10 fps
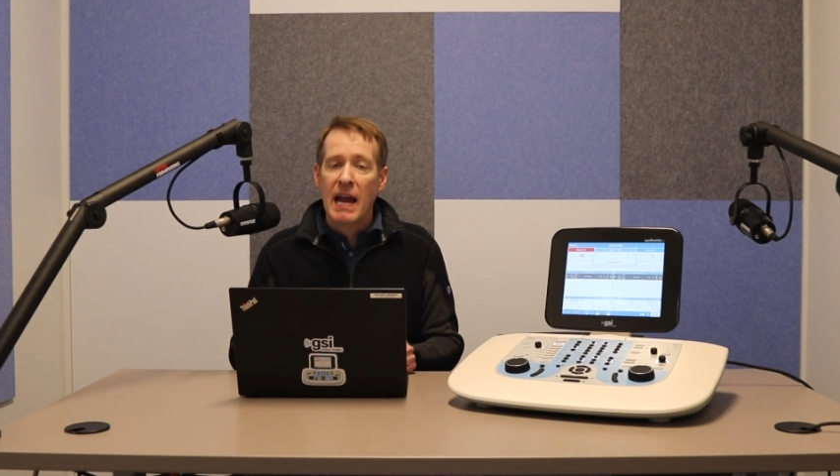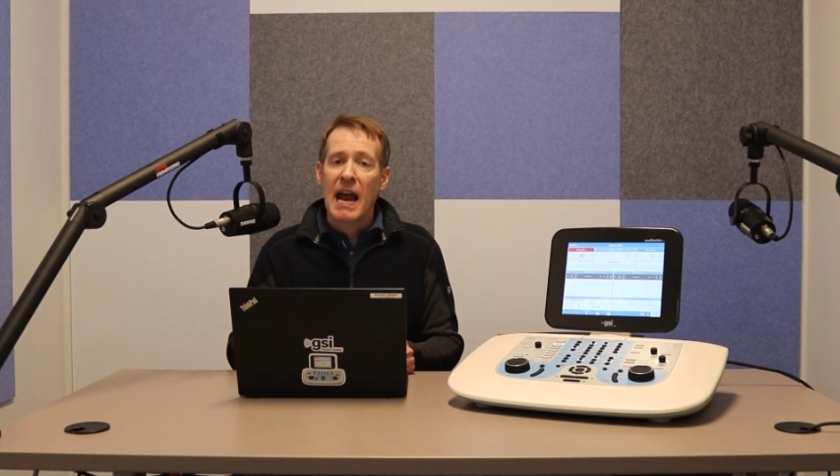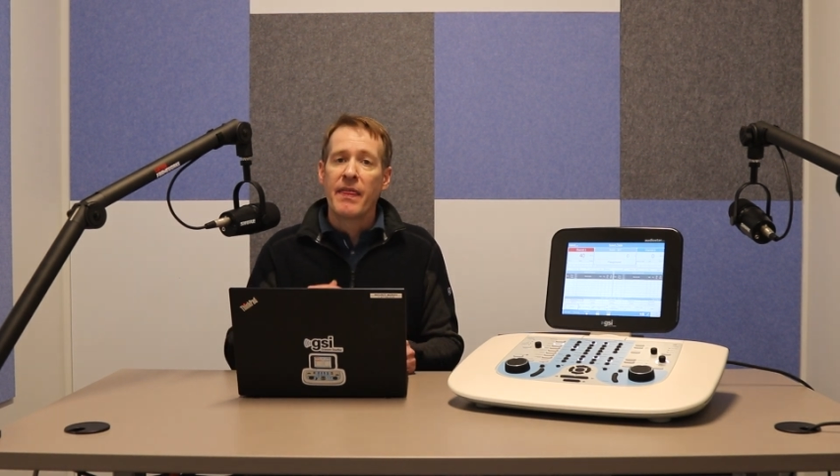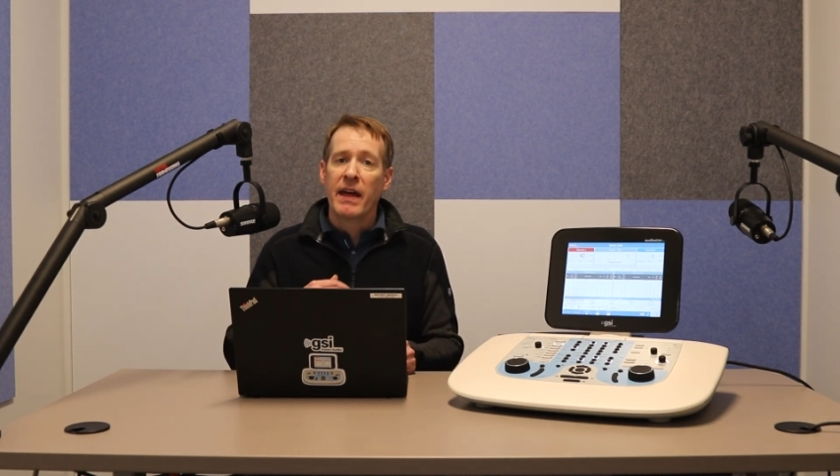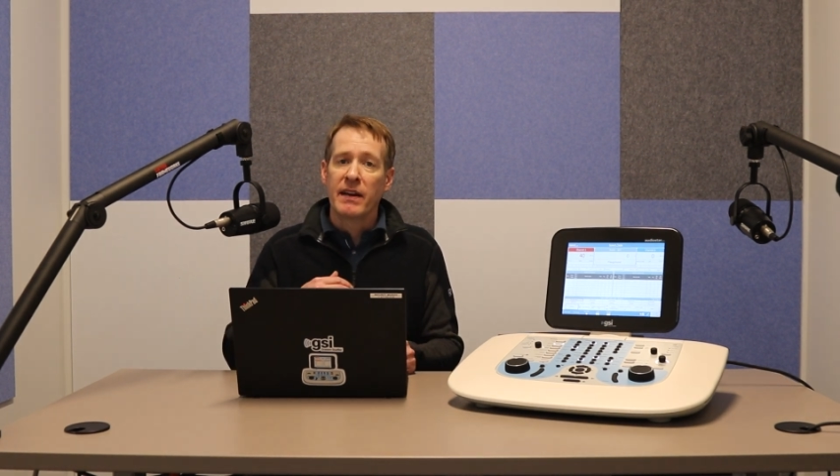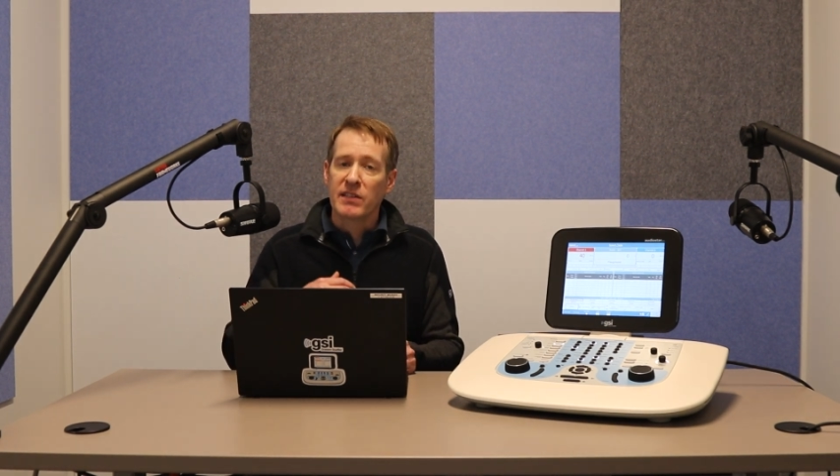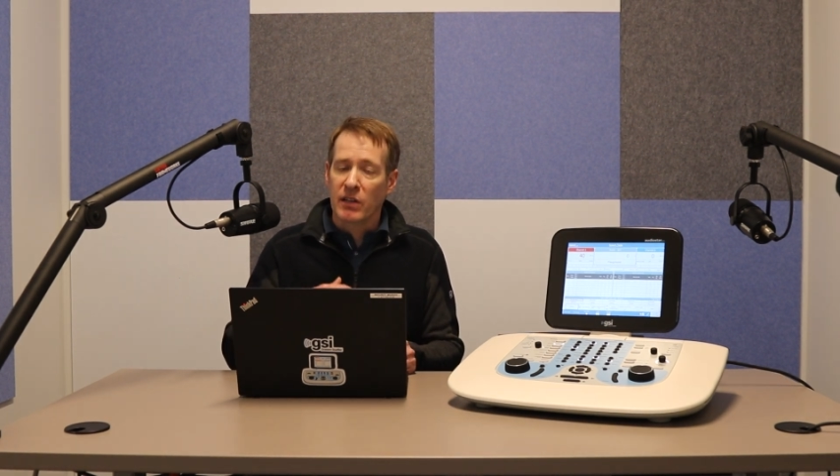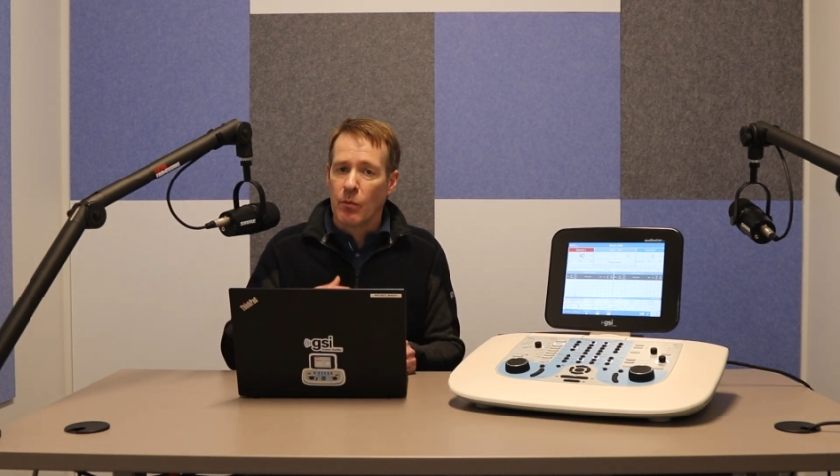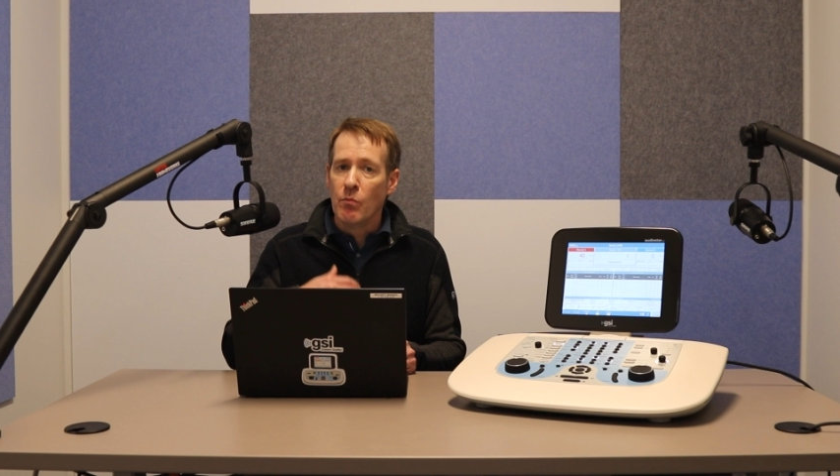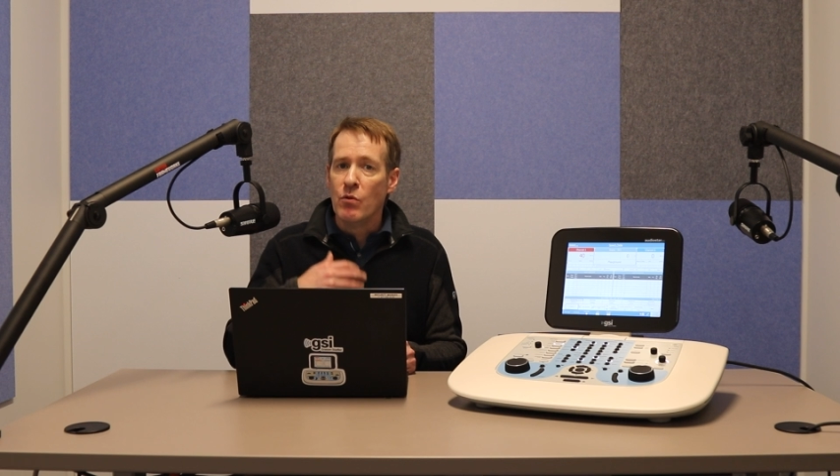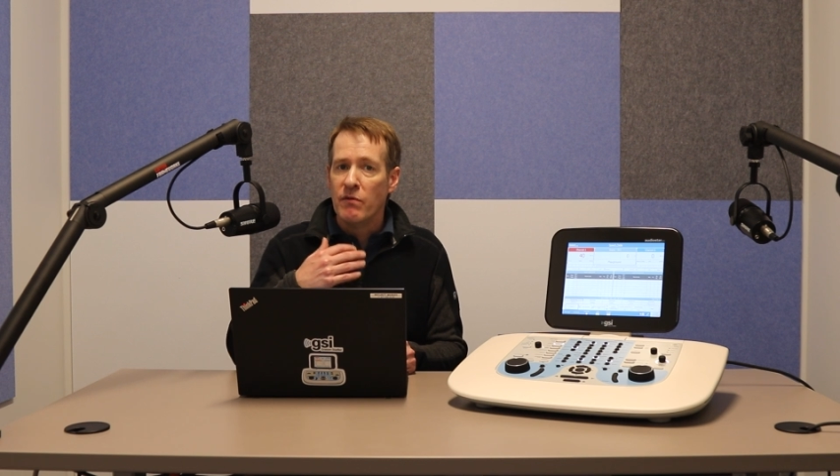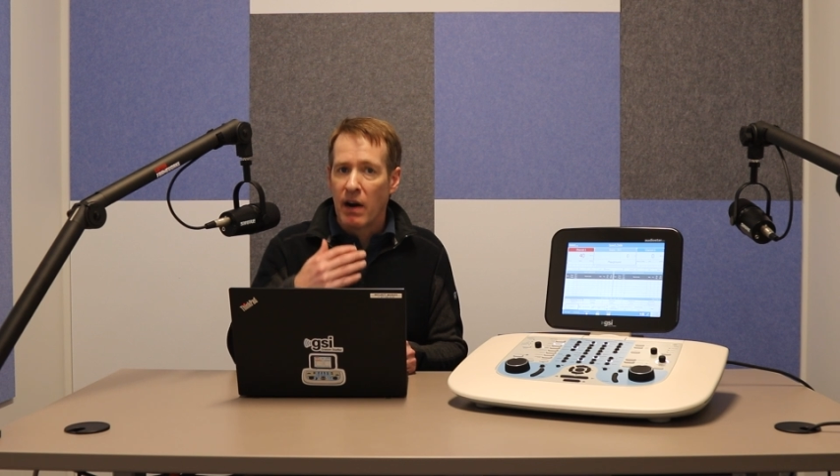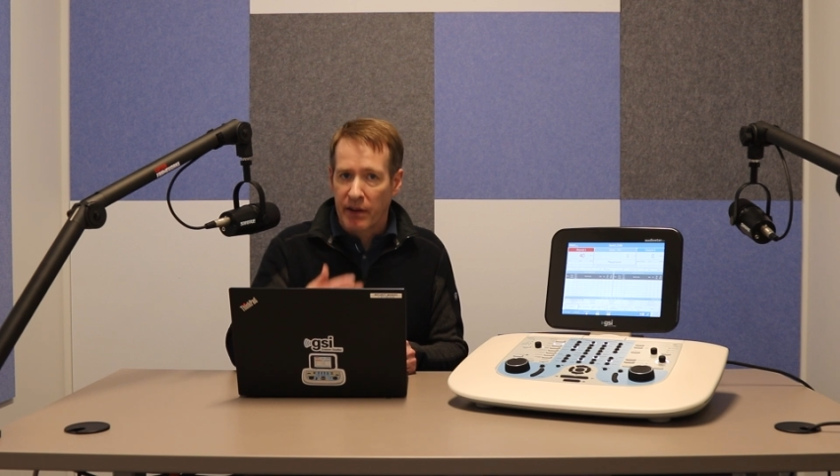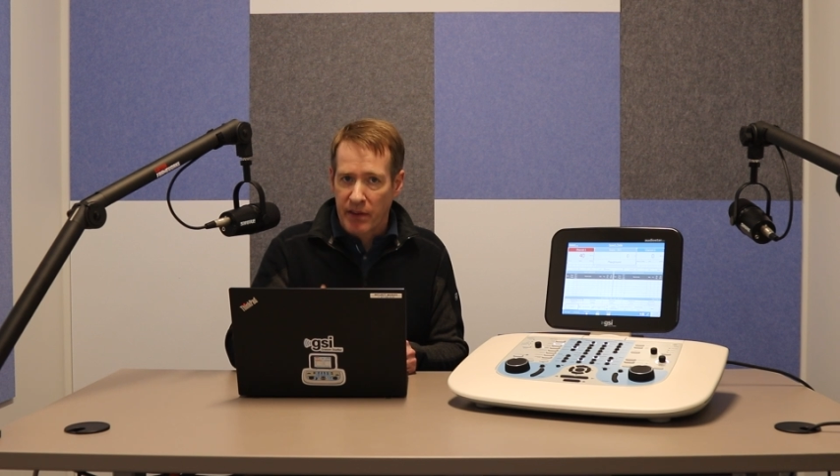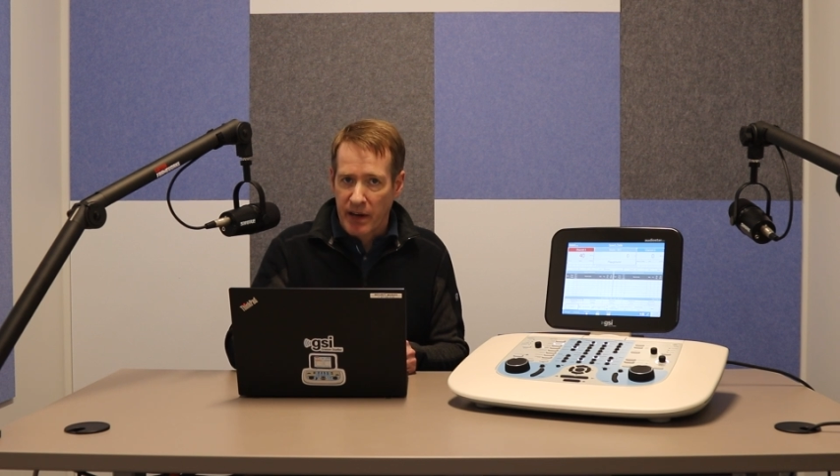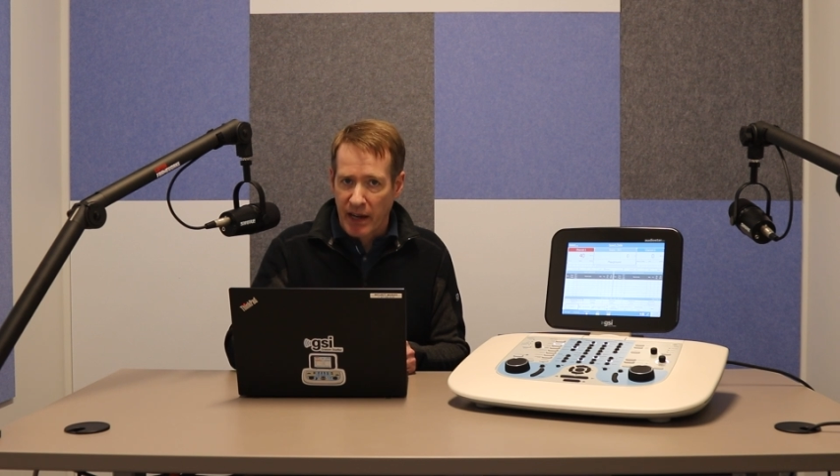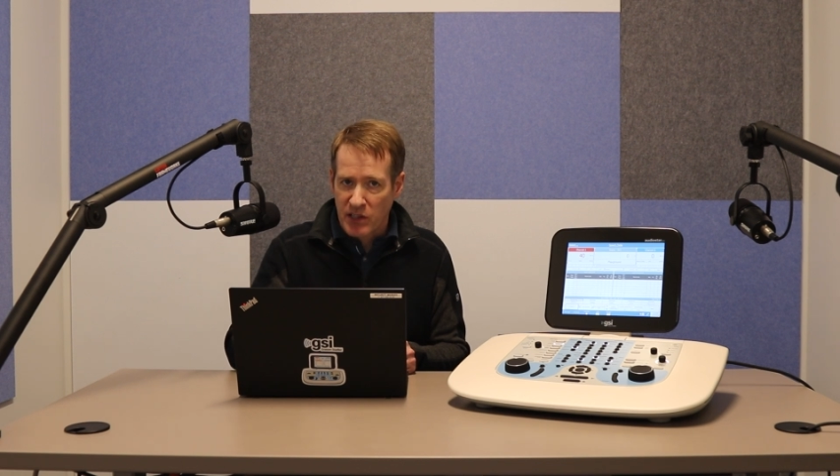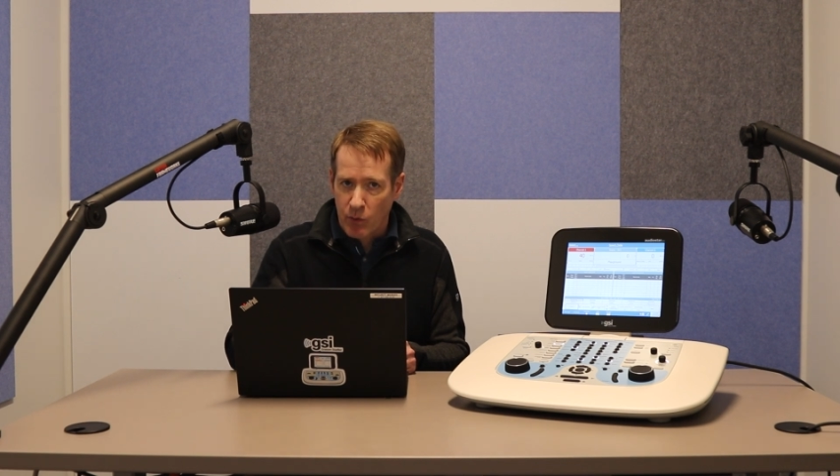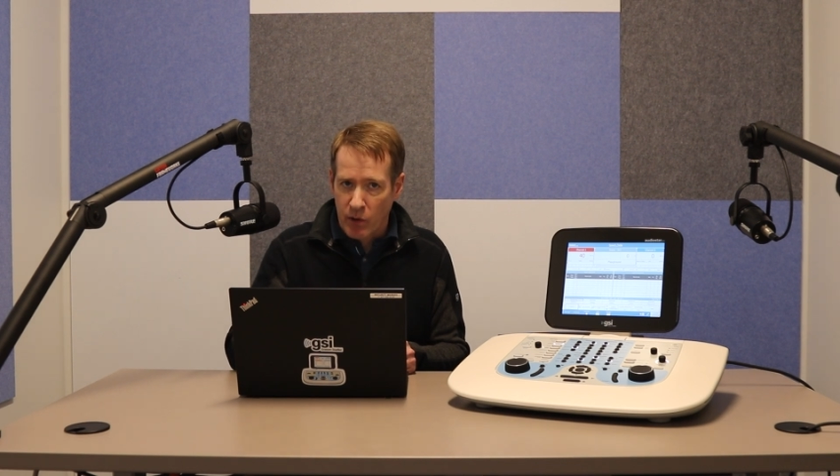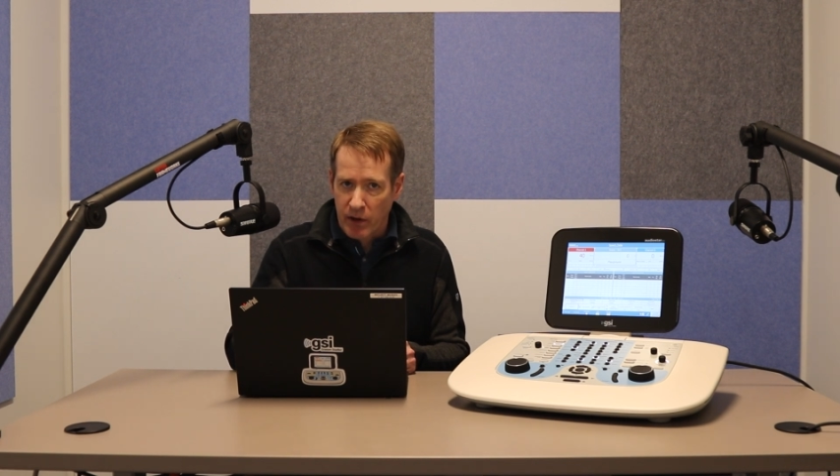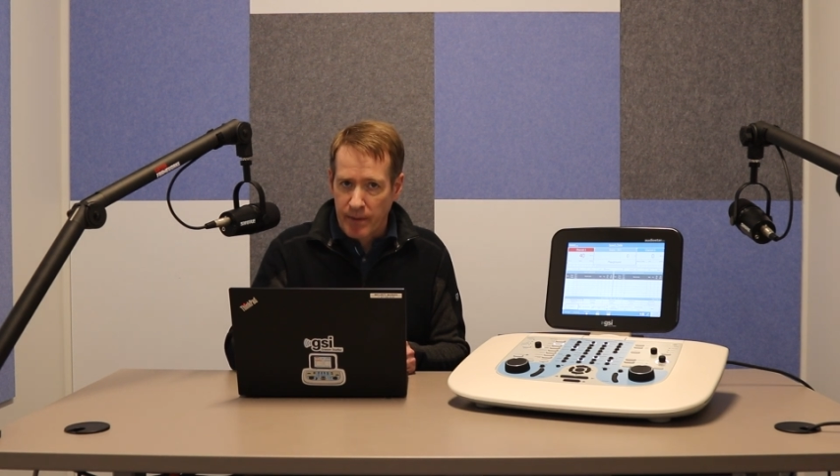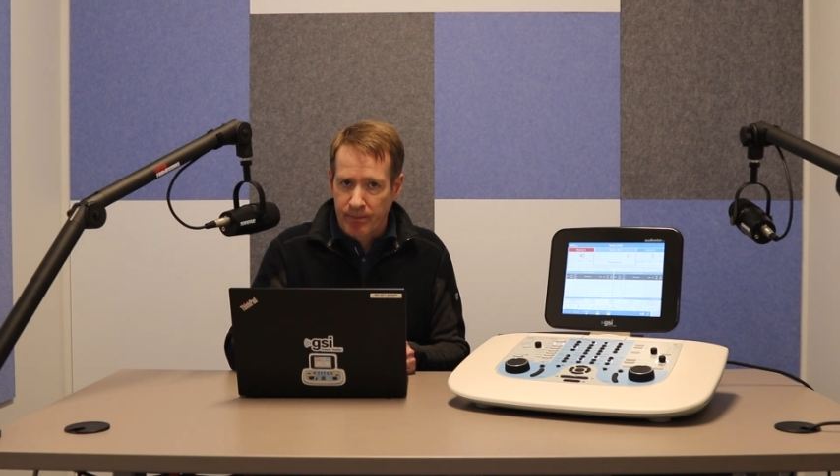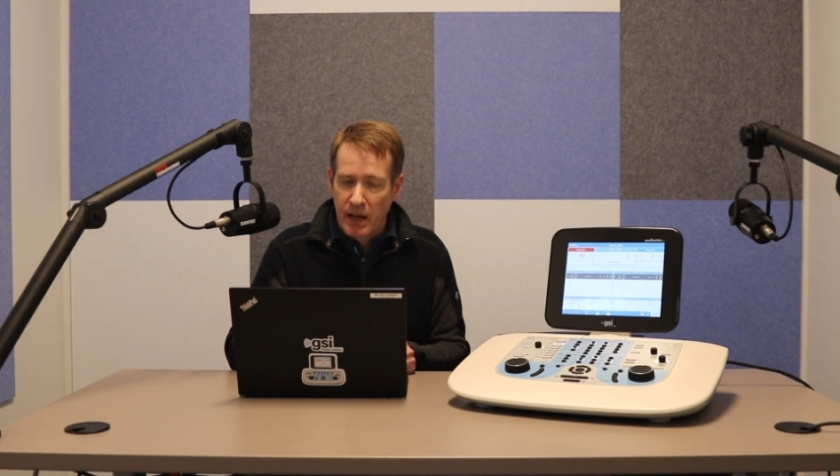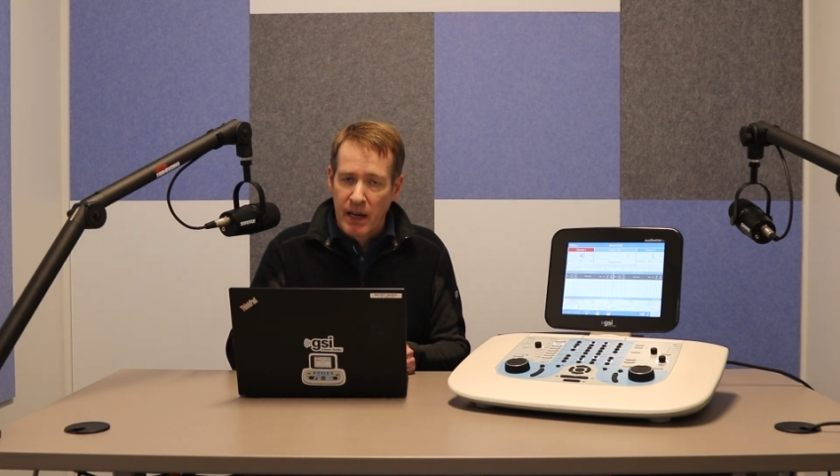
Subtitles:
and then it's going to move on to the next word.